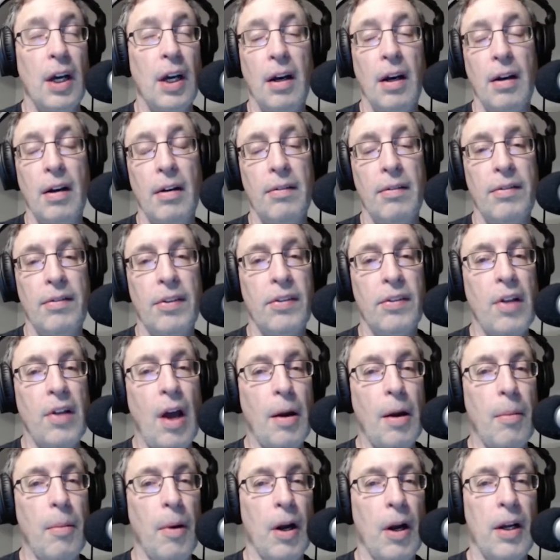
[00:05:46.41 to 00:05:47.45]
of the
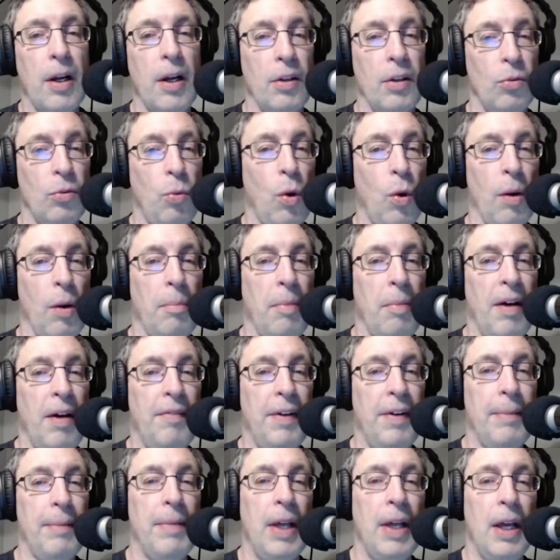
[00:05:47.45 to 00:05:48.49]
stock market is Warren
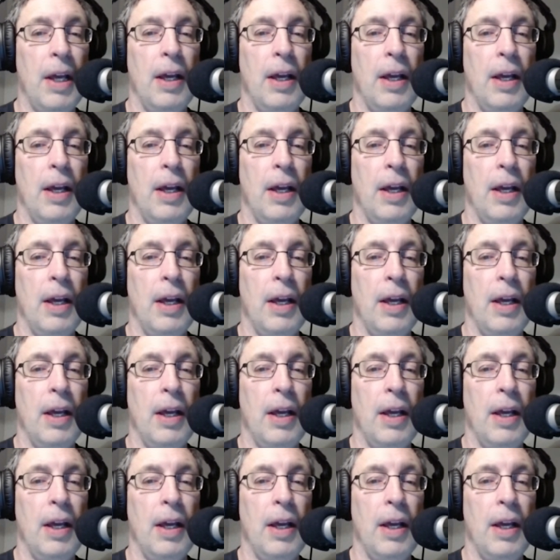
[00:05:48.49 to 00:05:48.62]
Buffett.